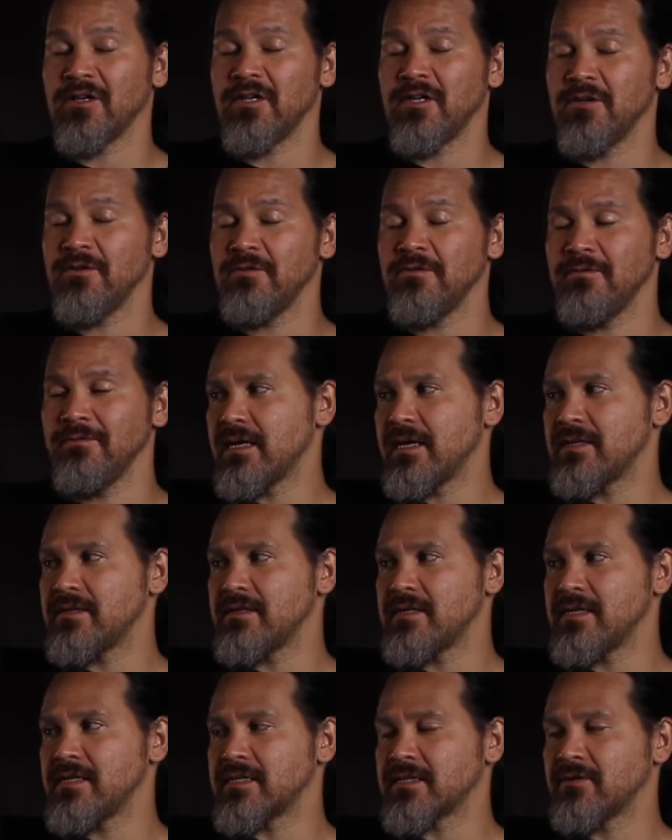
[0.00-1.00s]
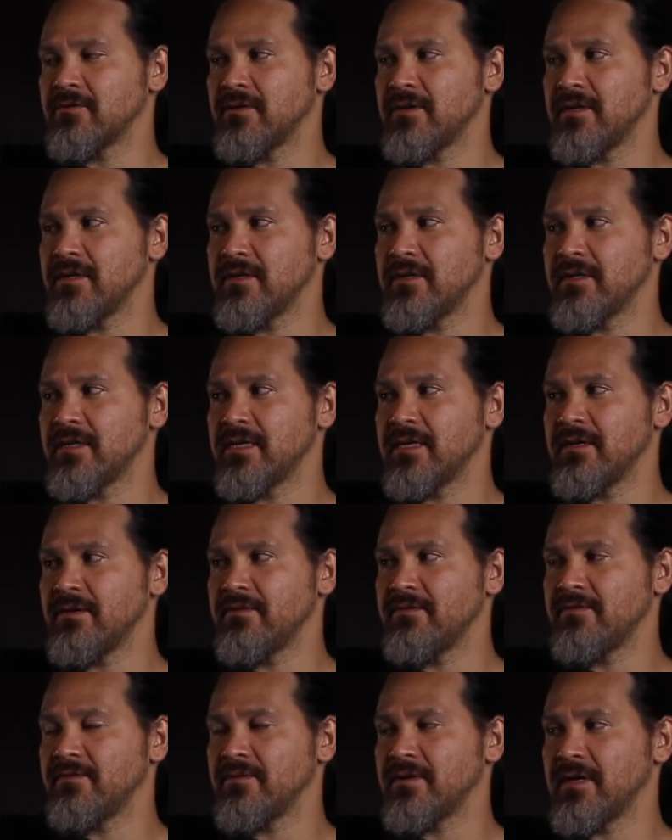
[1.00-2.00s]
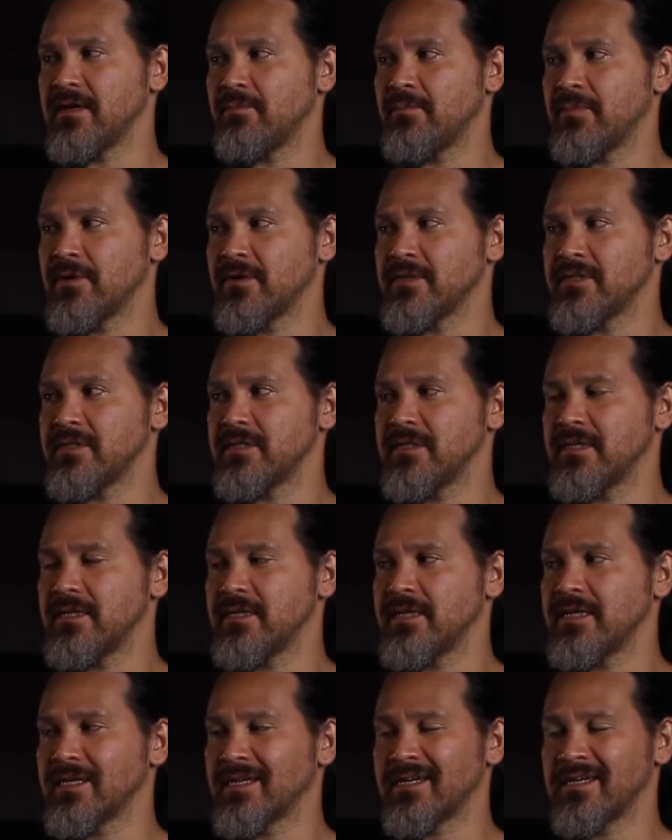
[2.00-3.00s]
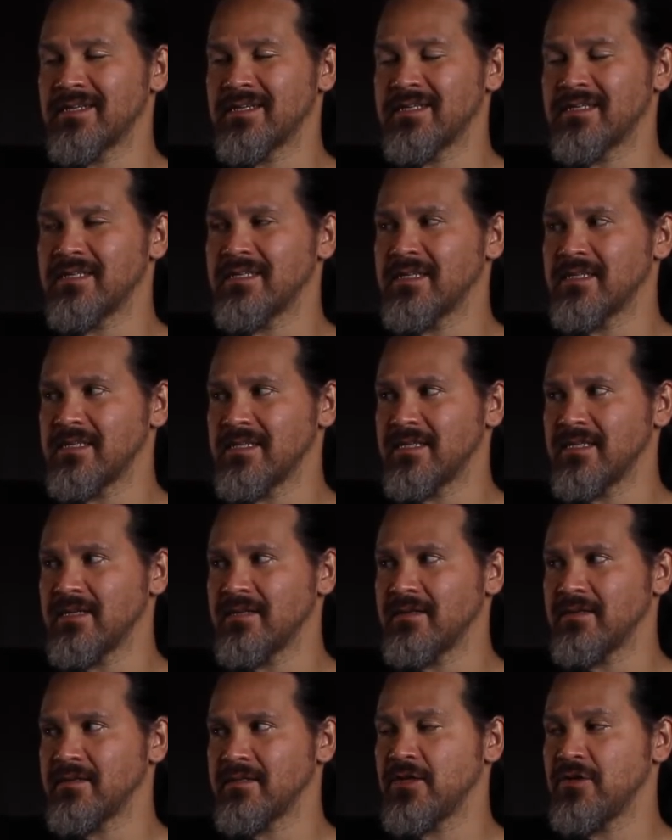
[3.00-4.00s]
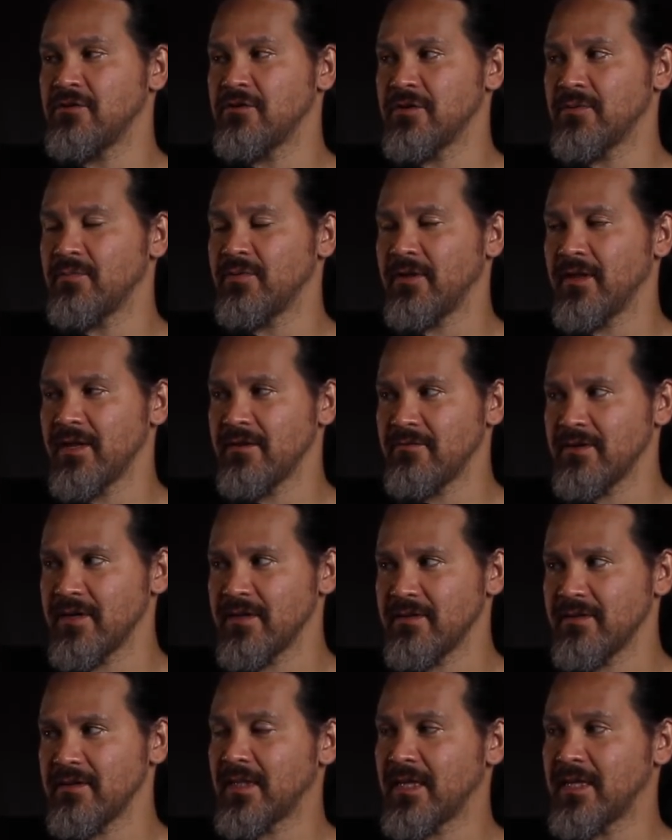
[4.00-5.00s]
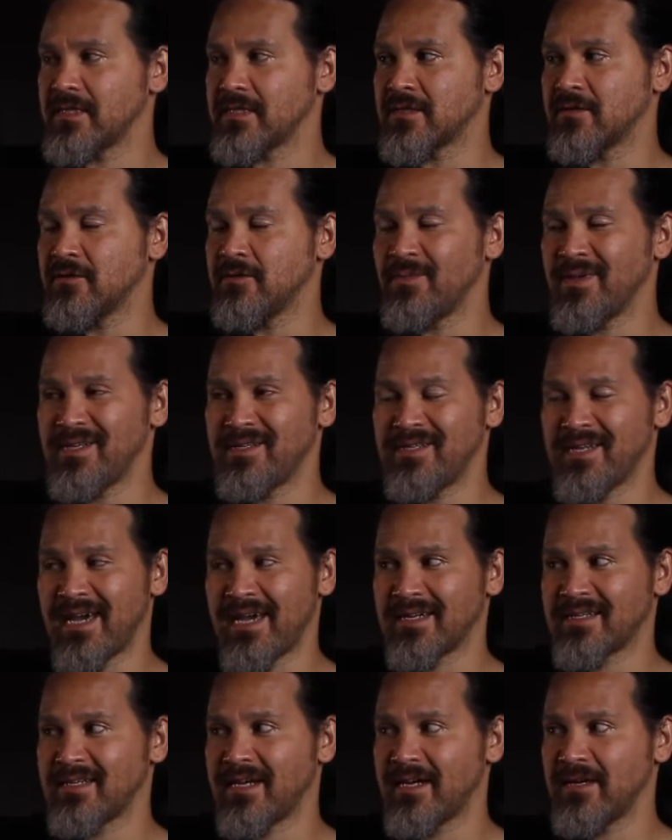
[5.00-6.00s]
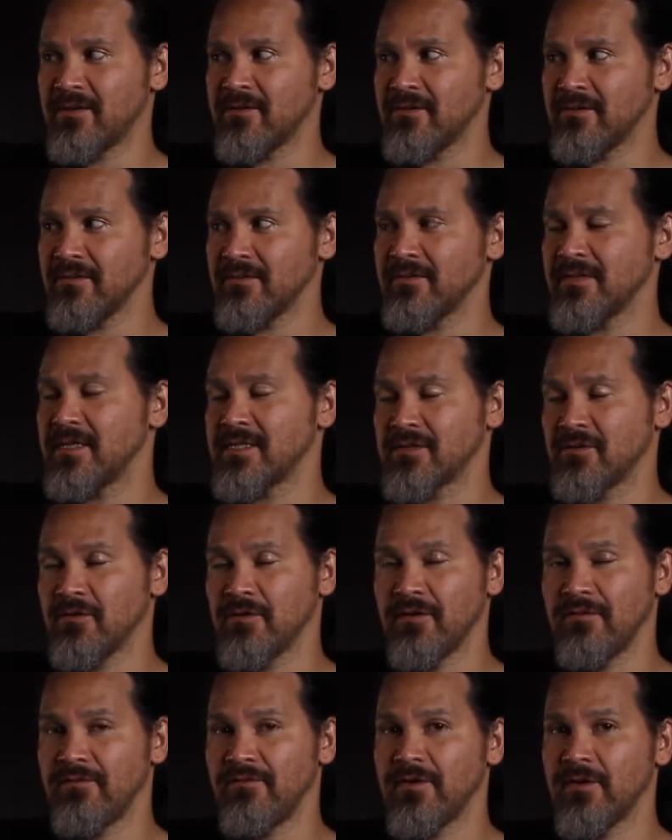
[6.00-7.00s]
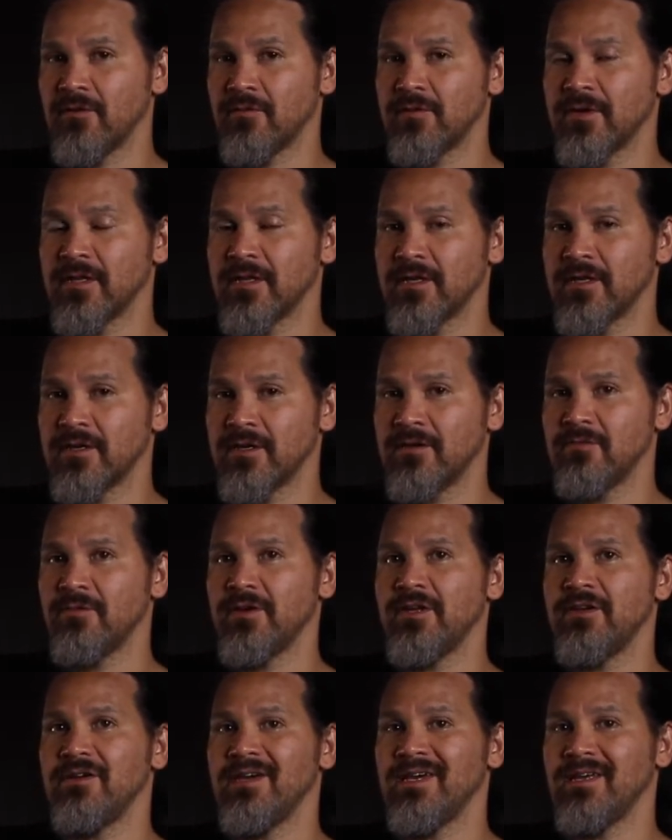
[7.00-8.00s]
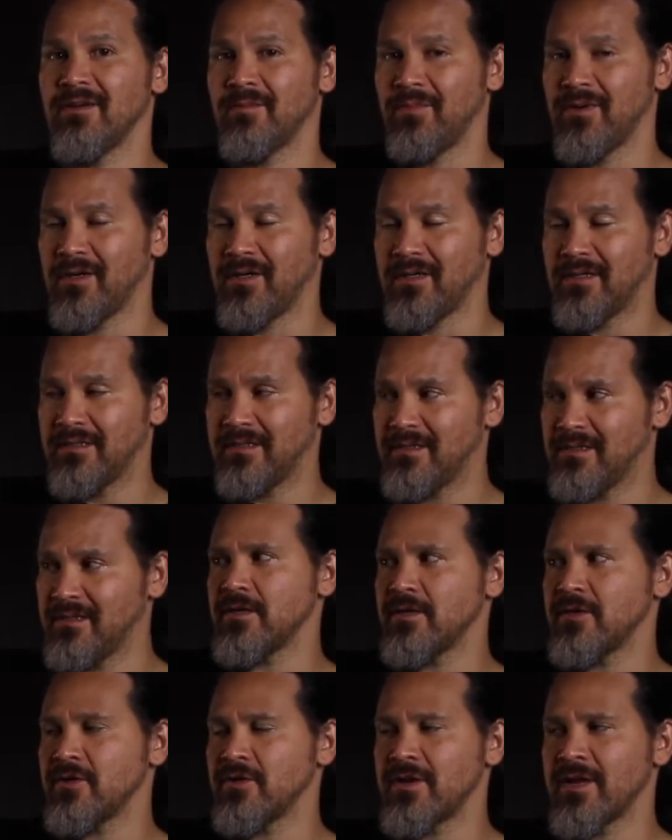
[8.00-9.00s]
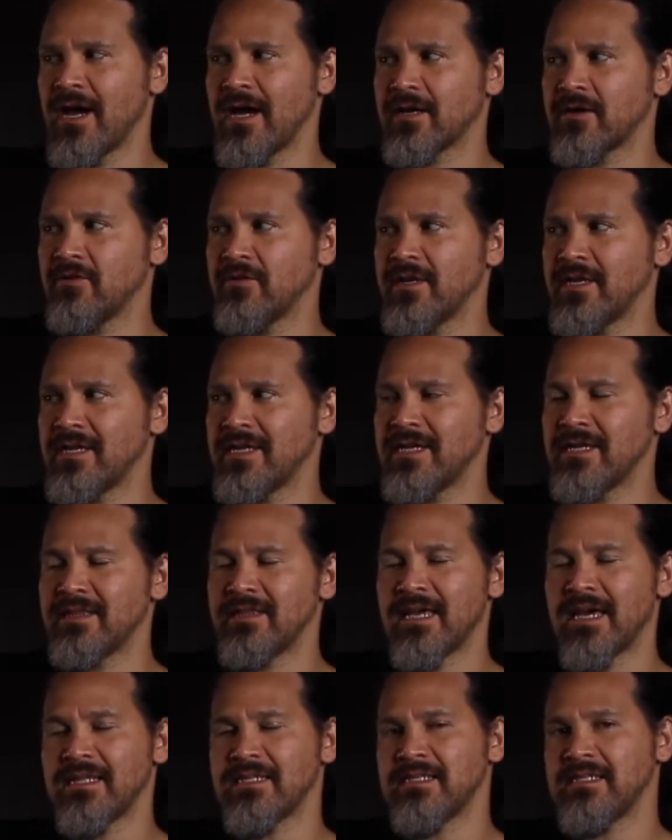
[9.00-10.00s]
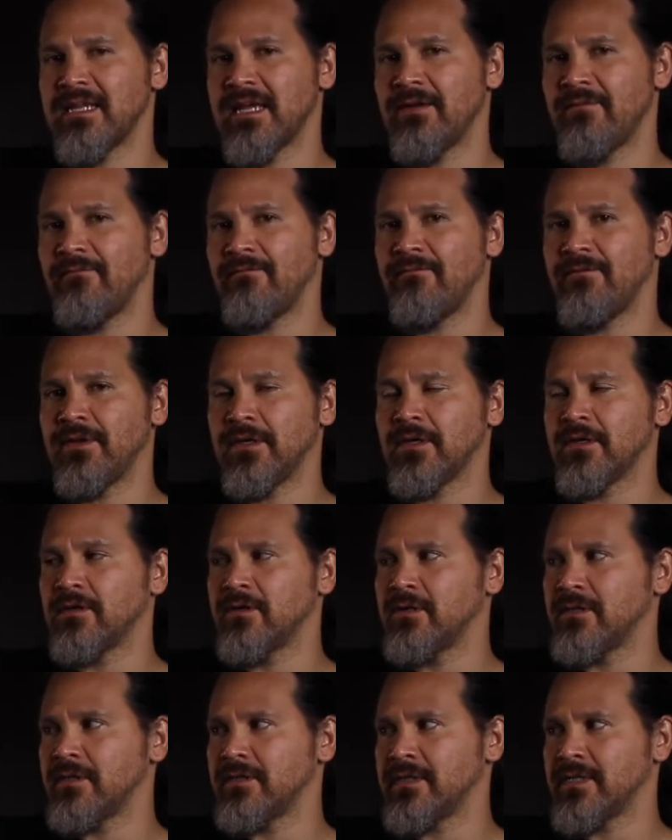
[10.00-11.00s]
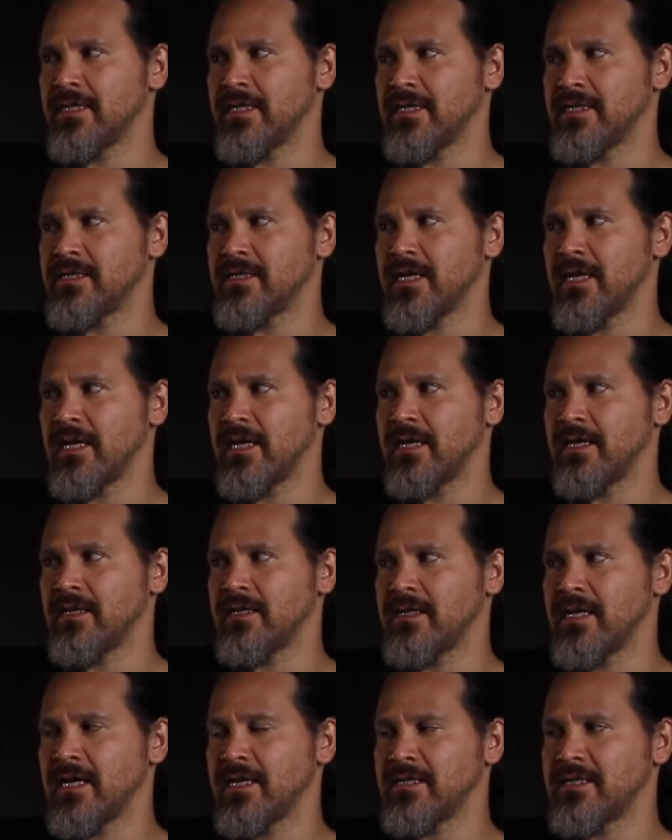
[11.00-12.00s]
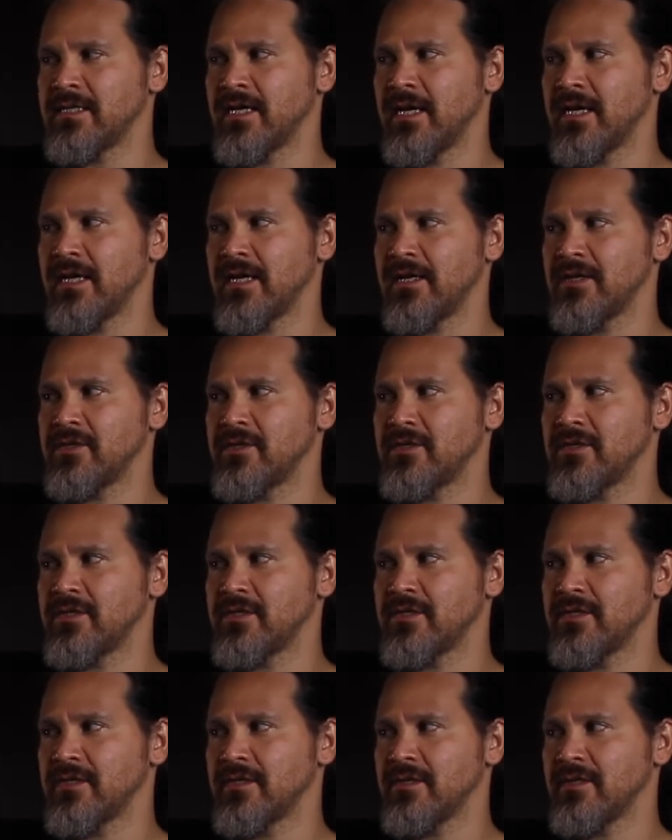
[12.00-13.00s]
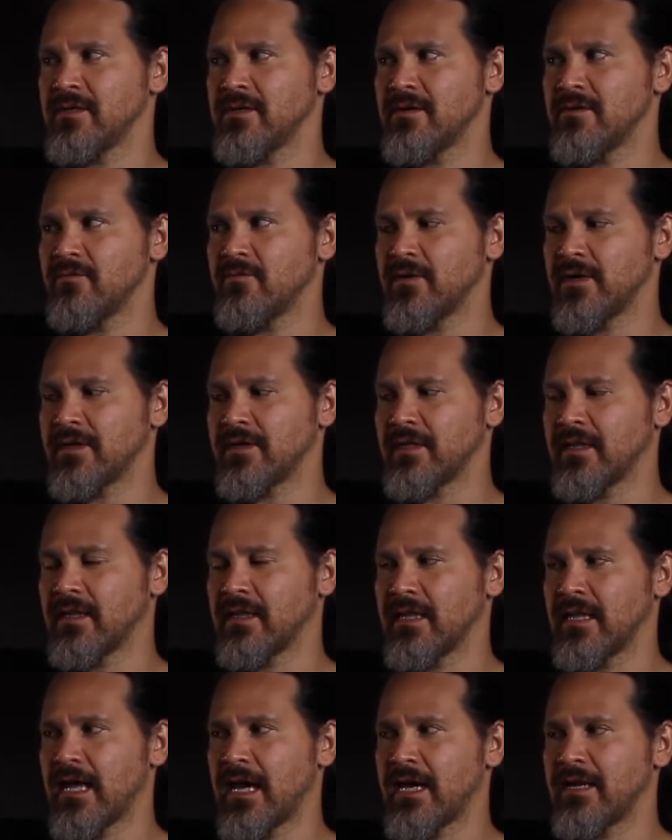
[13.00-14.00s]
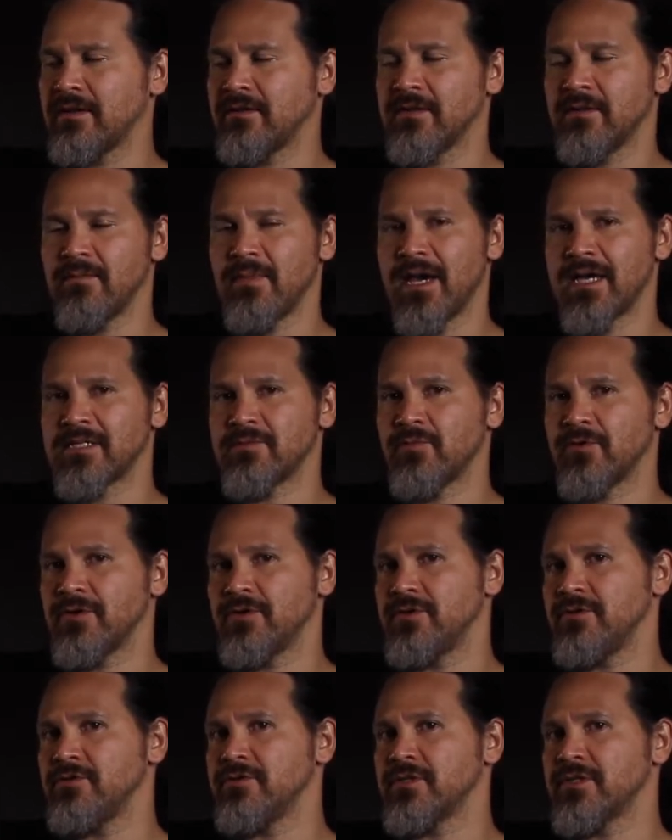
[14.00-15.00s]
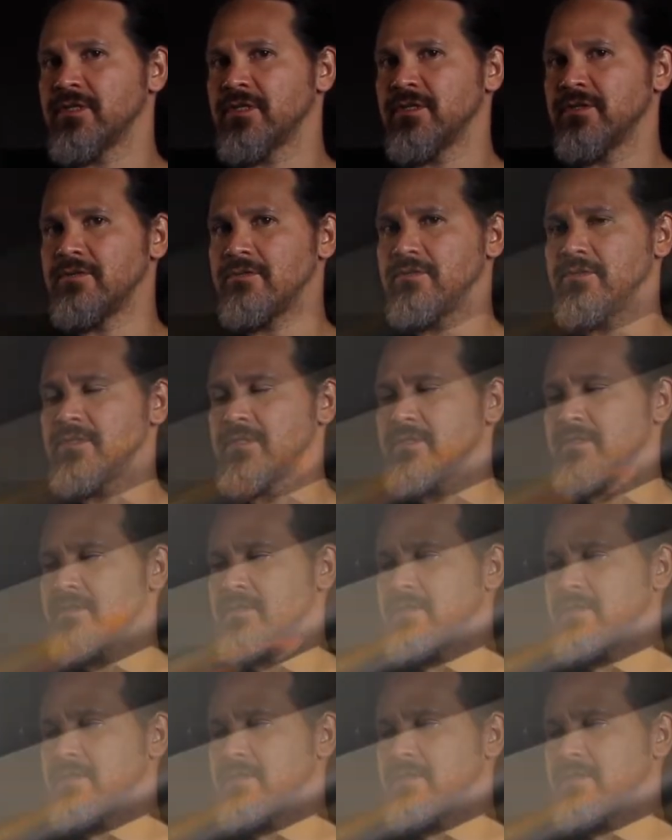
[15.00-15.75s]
cue. It's going to give a person a consistent cue to play with. It's going to be tactile. It's going to feel really good when you hit a ball. You're not going to get that same feel and touch with a lot of the mass-produced cues.